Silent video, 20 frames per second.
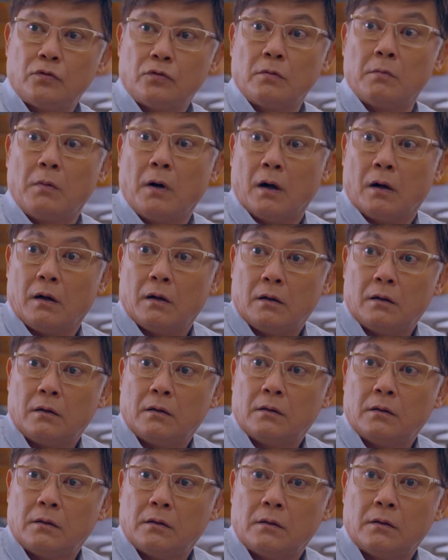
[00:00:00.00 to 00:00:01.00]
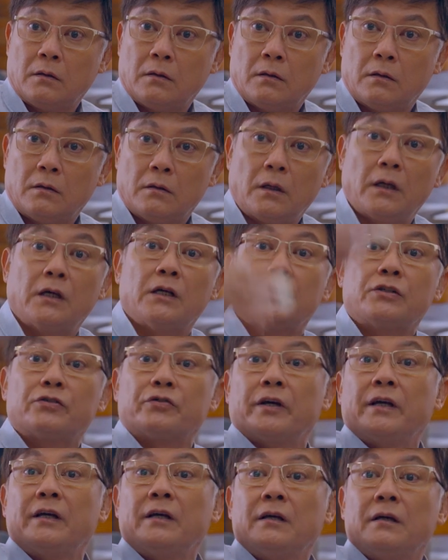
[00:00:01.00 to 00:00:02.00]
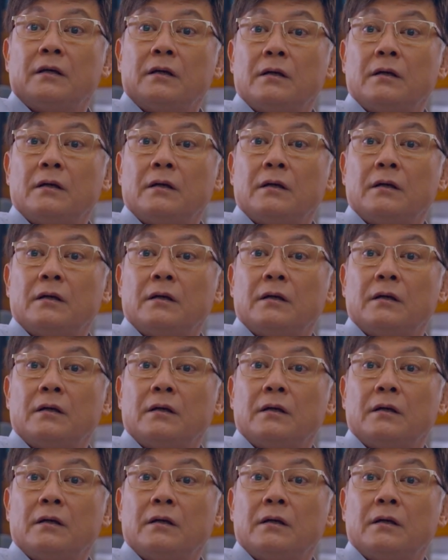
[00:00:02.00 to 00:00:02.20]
What? What? Hey, Sui.